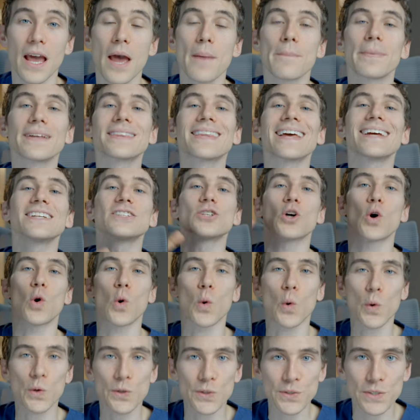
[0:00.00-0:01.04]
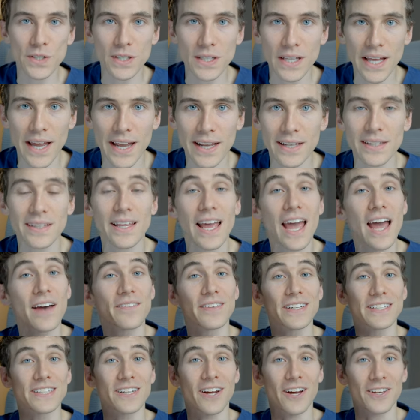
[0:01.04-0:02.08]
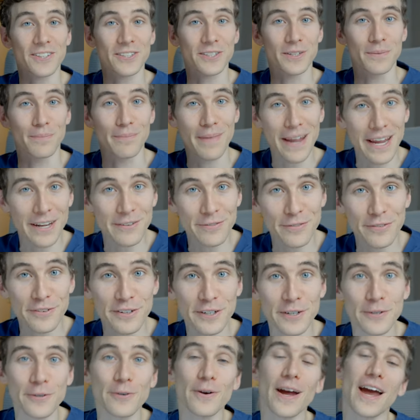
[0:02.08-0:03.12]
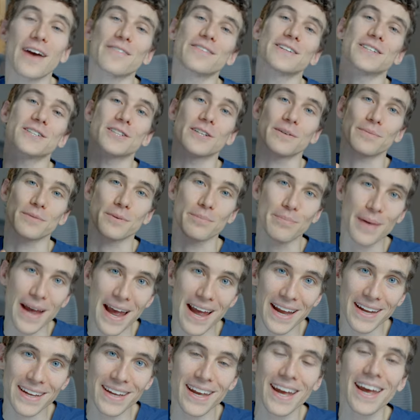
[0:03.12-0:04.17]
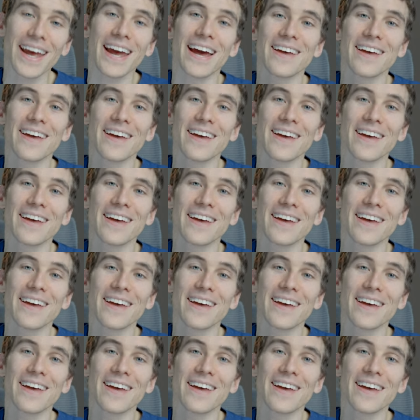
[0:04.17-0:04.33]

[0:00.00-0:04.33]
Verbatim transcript: but then to order the lens, have it custom made for you, have it shipped back,